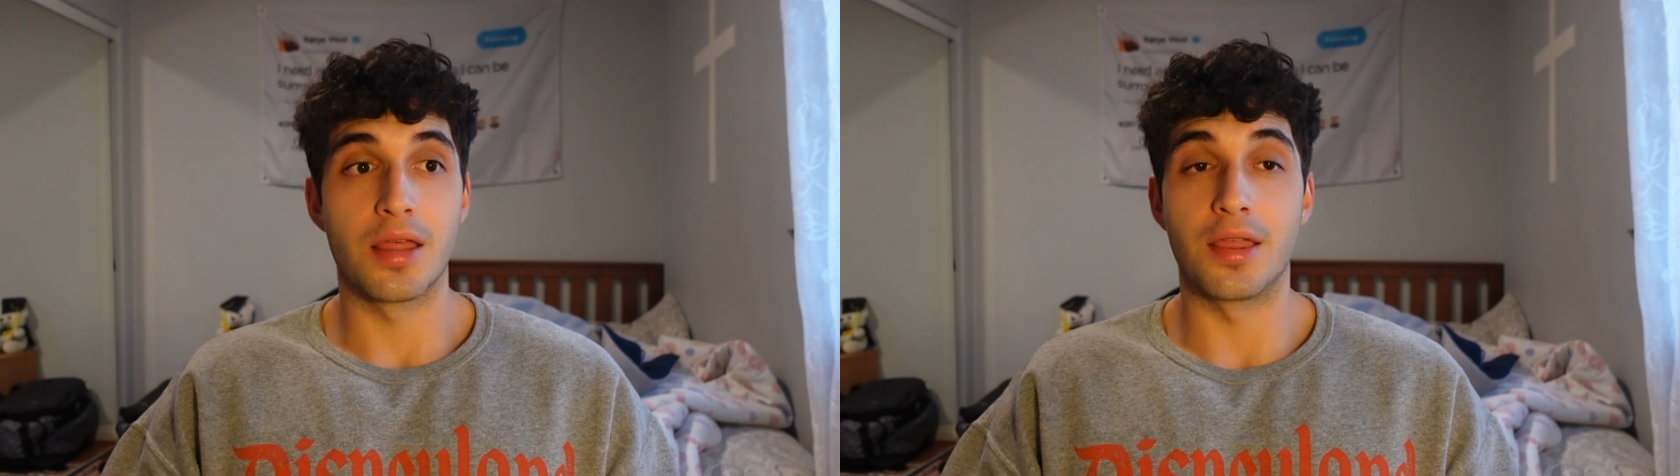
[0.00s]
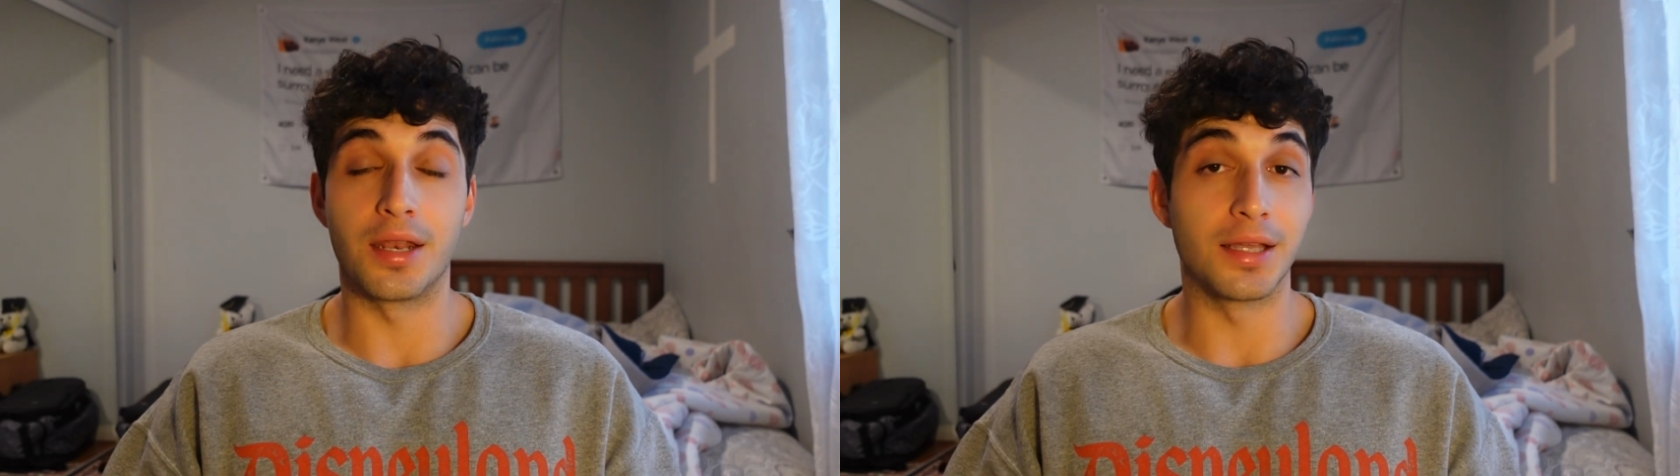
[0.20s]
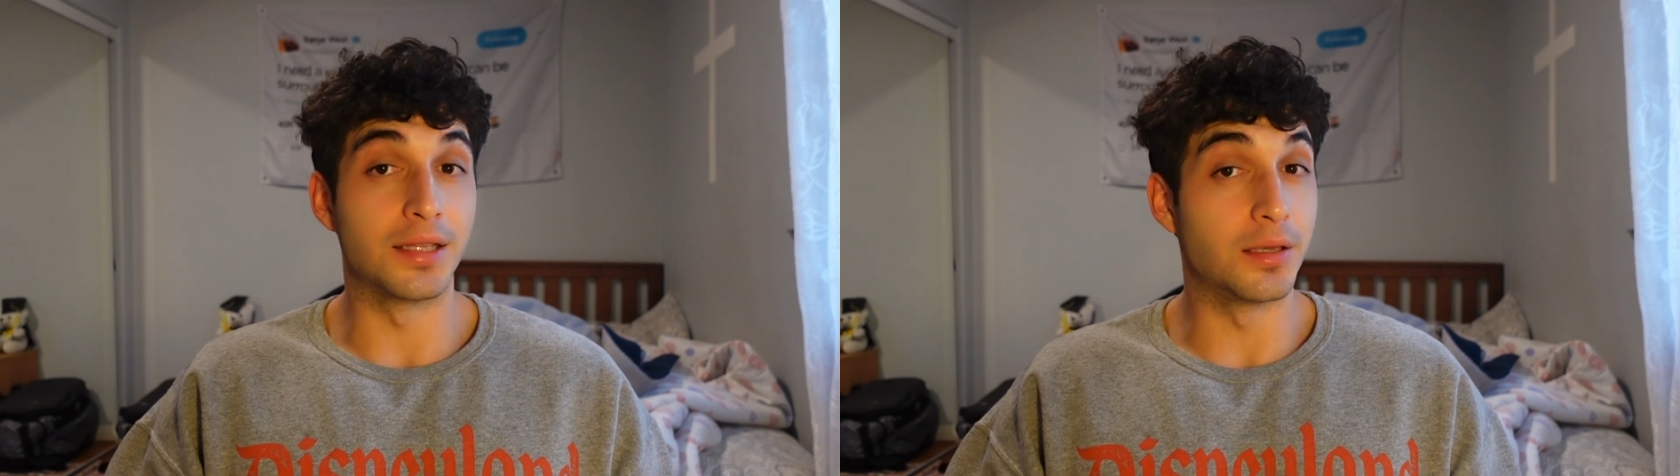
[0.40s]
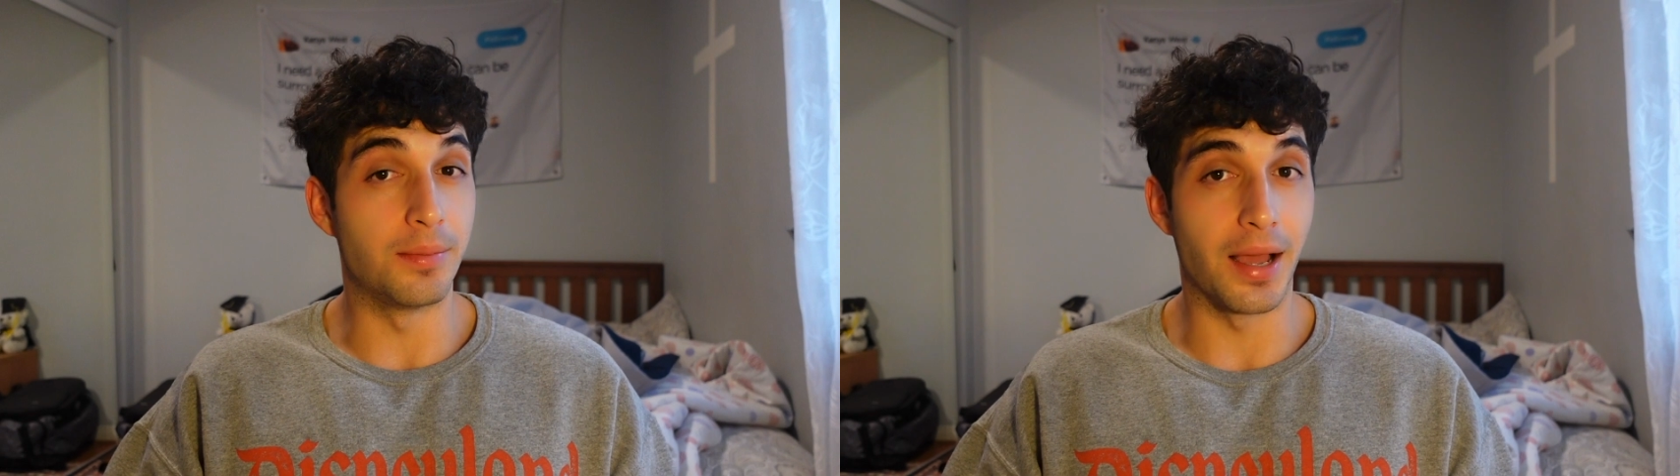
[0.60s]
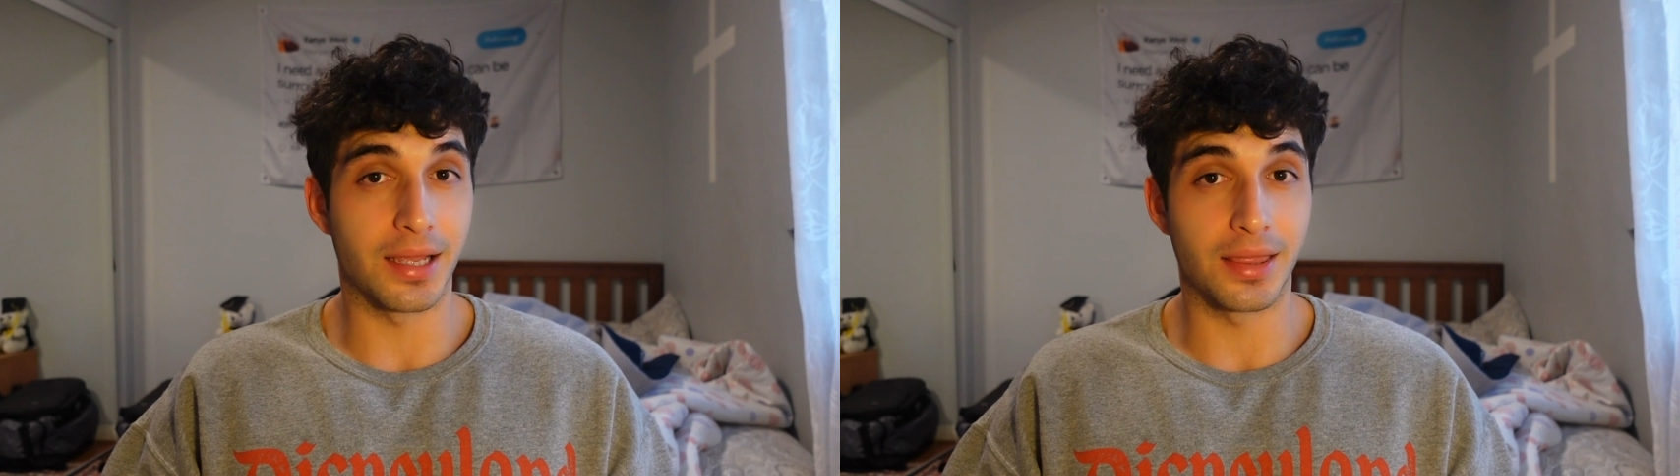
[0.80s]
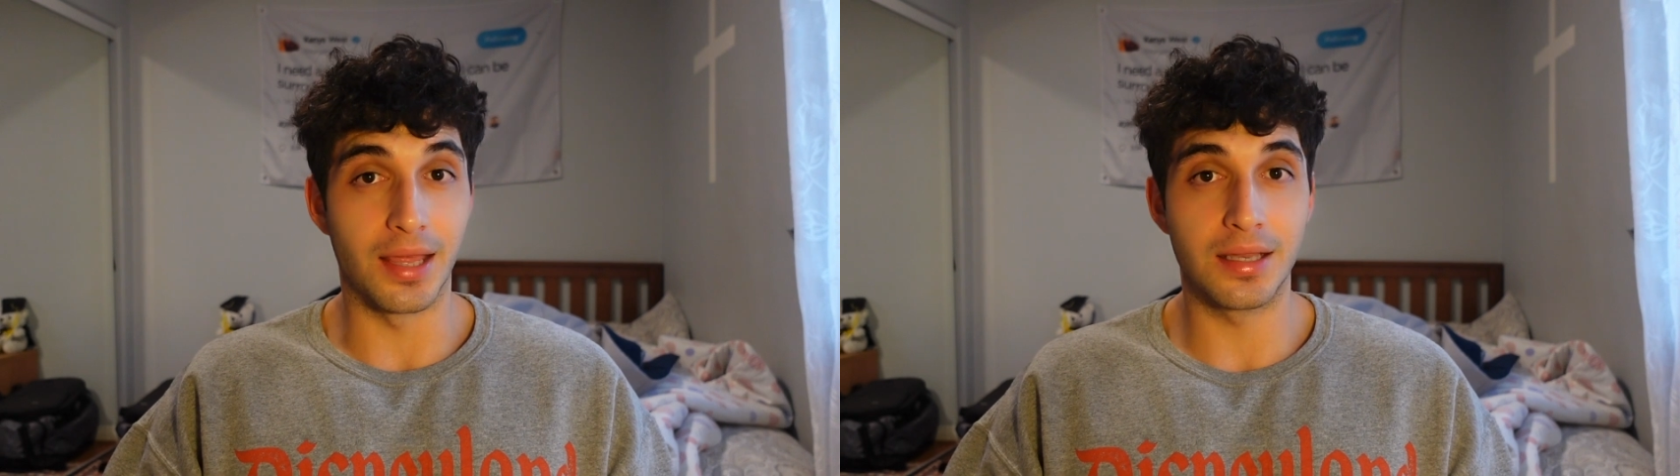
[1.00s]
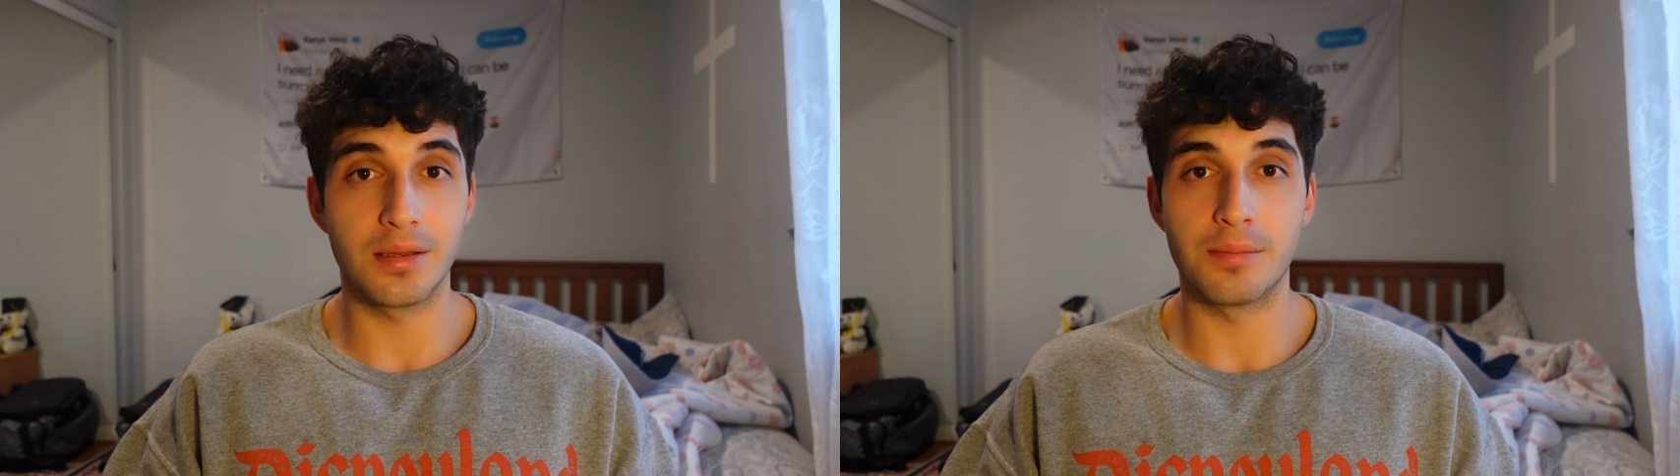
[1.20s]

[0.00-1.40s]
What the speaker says: than I did back then.